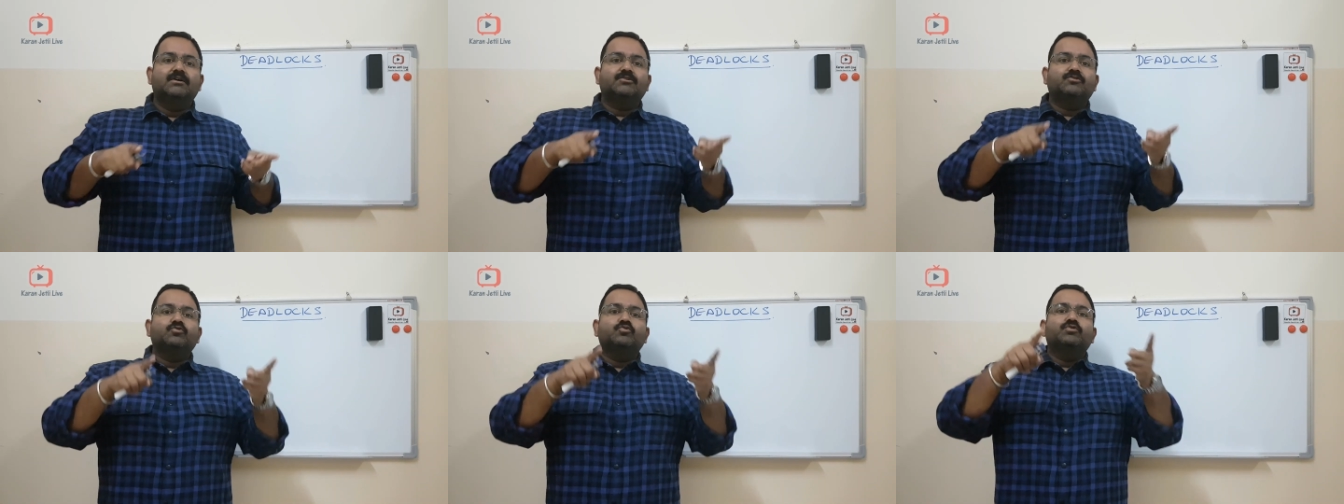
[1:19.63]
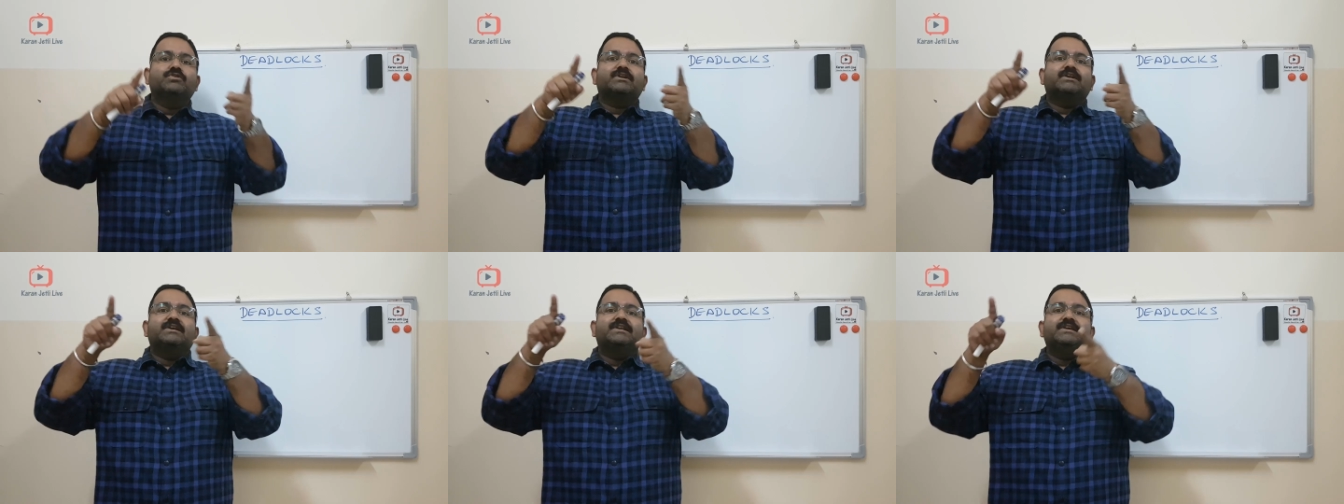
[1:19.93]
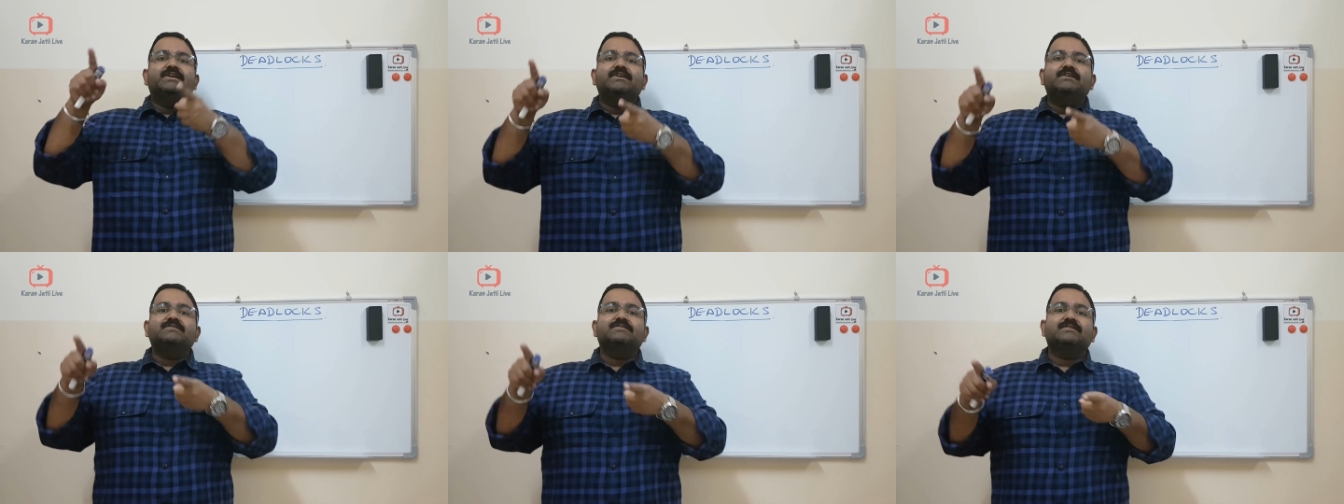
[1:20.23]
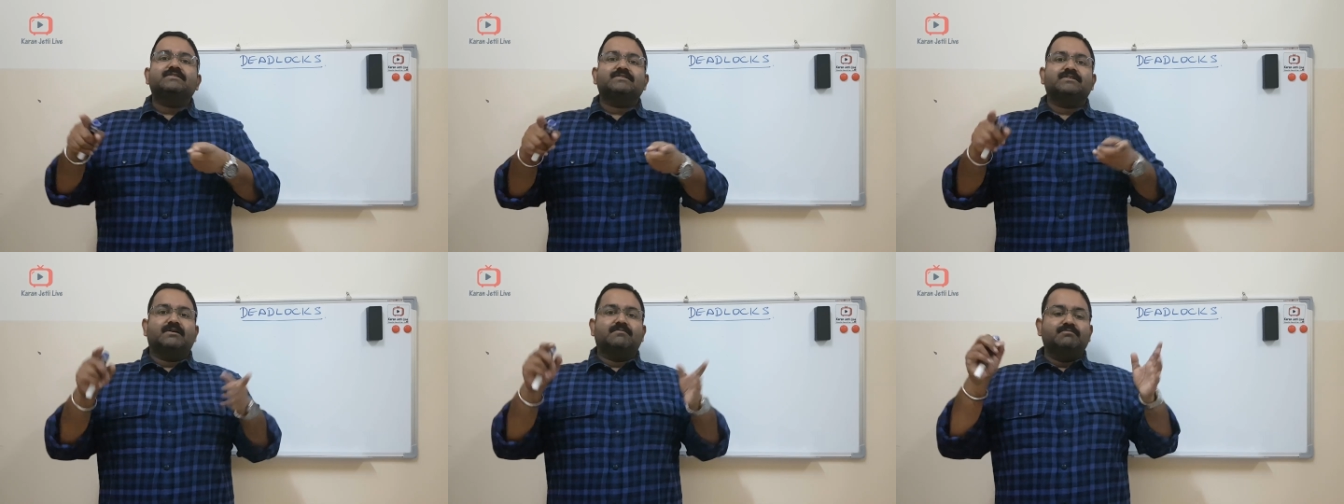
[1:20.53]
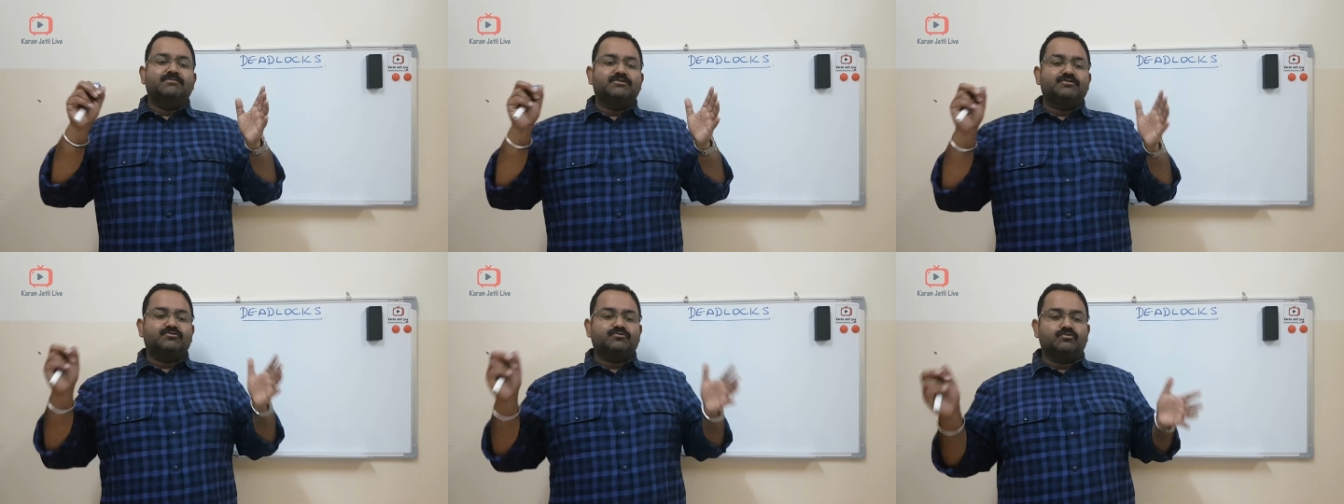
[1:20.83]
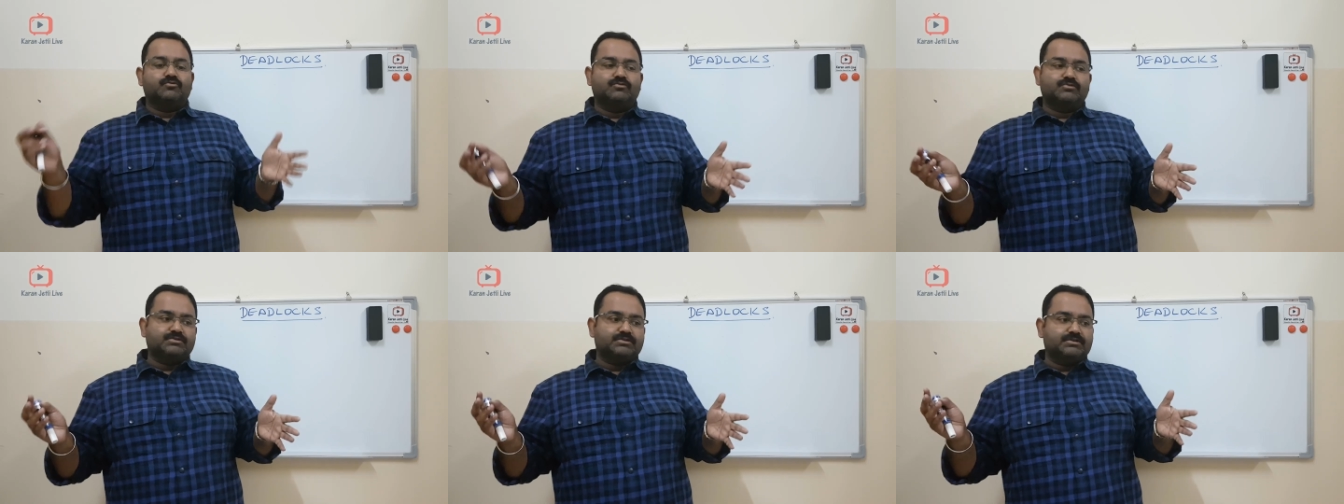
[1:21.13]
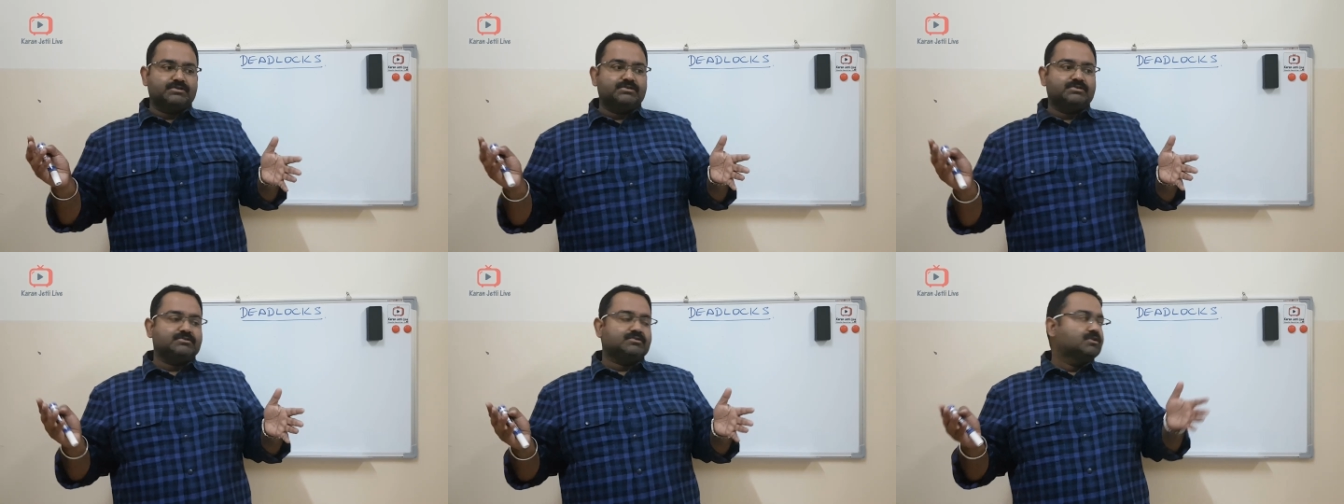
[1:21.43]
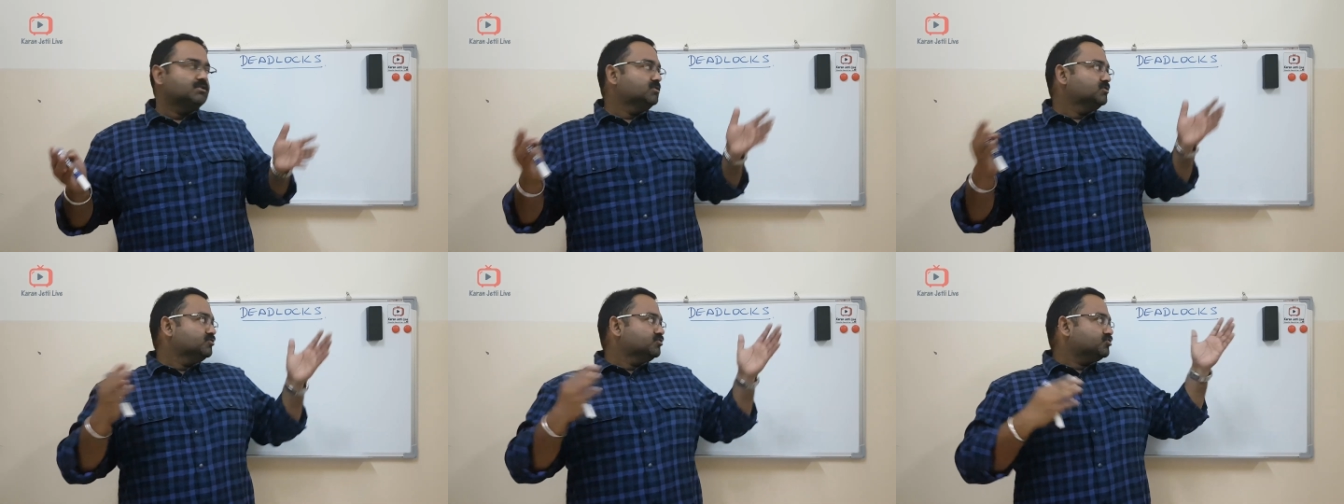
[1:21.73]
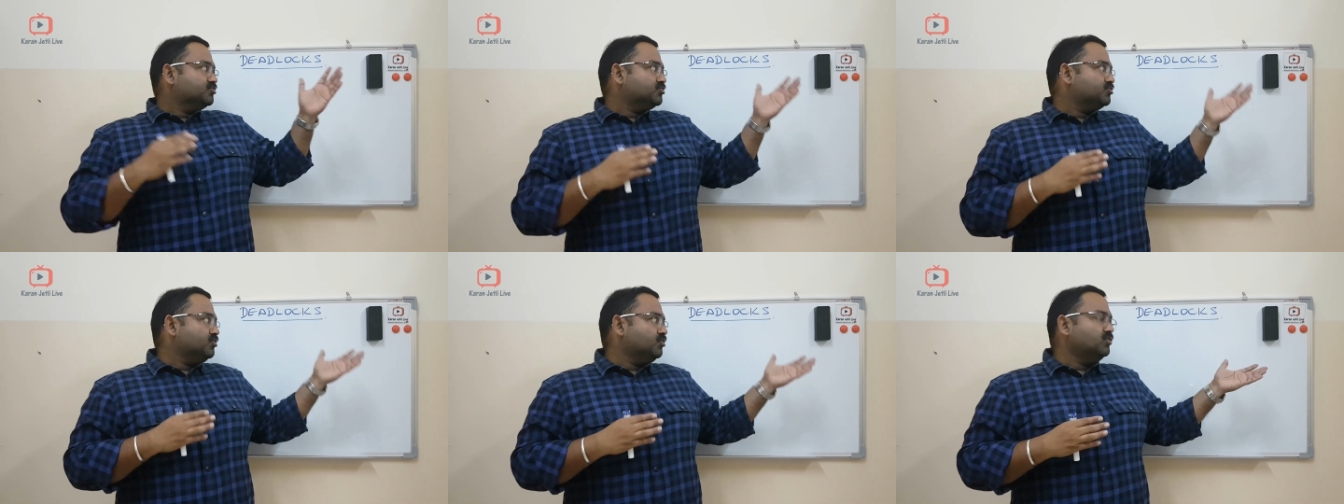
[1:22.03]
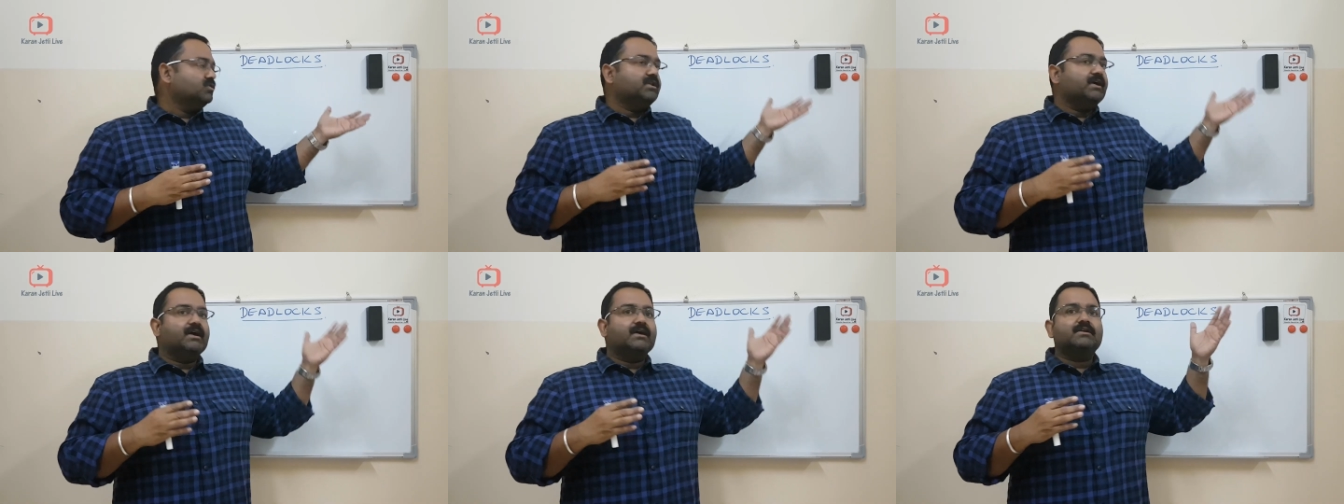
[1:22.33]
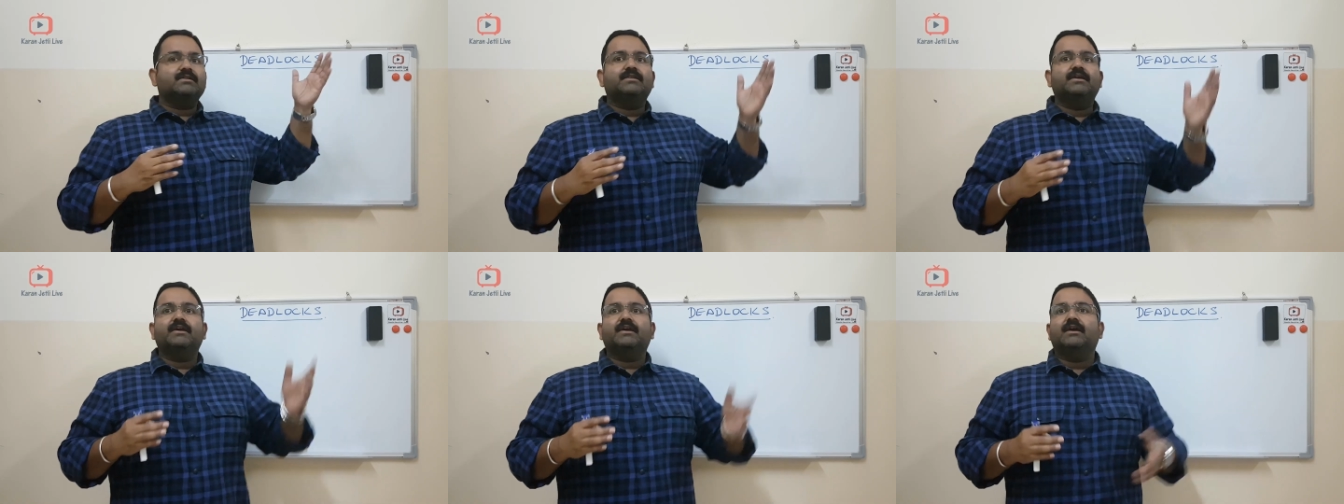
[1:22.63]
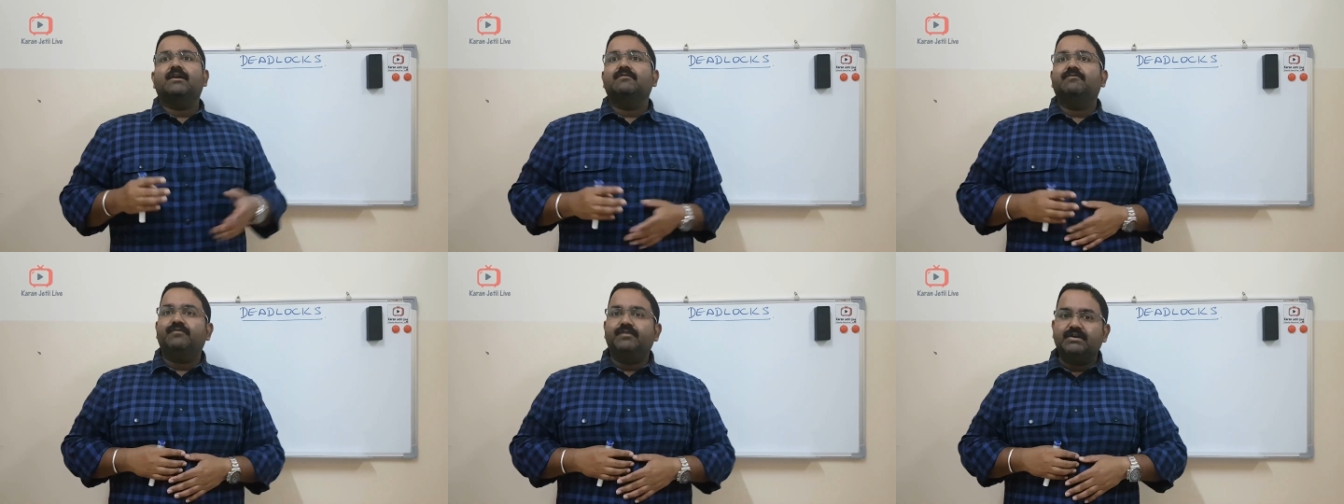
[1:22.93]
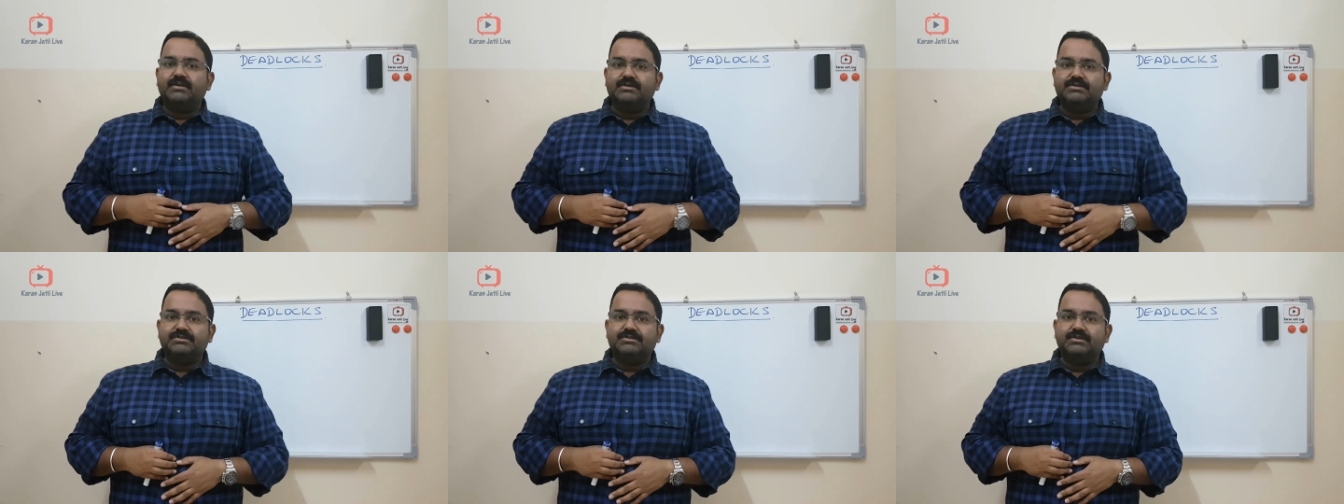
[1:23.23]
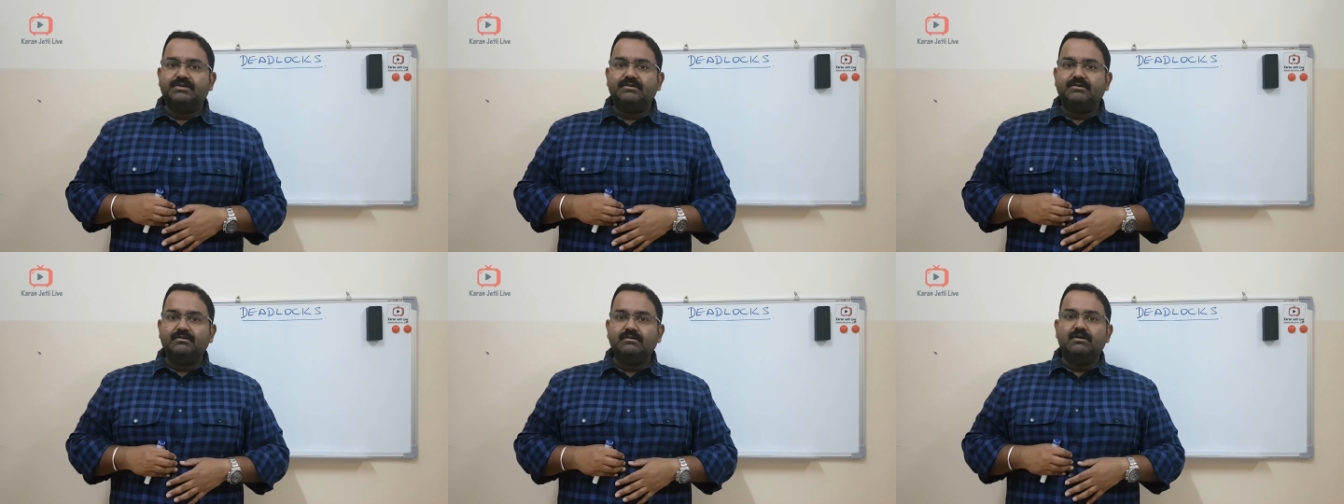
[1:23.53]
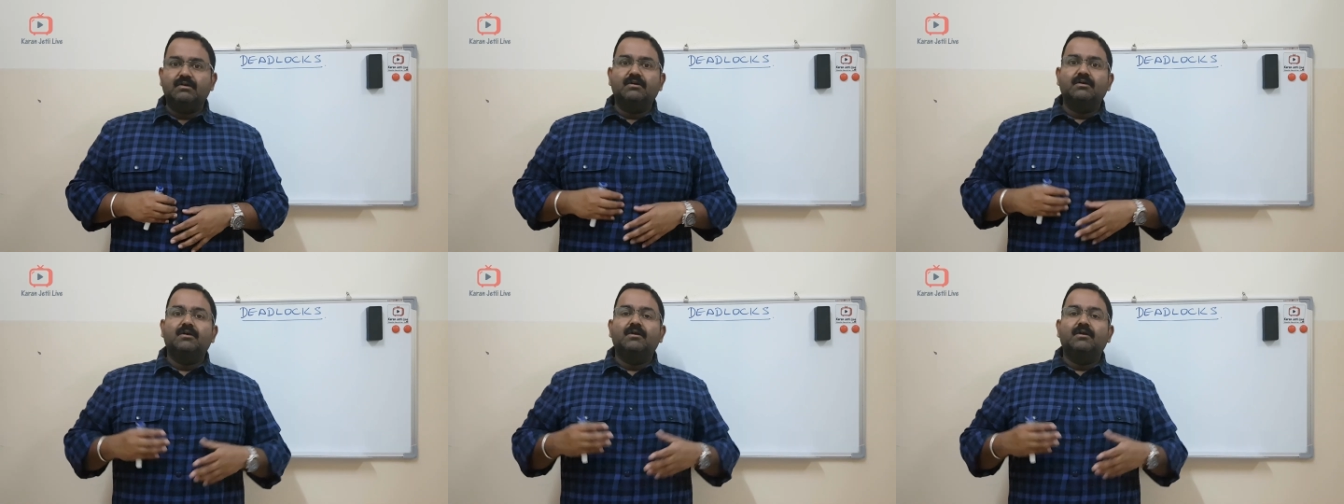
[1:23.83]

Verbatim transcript: to release some resources so that they can finish their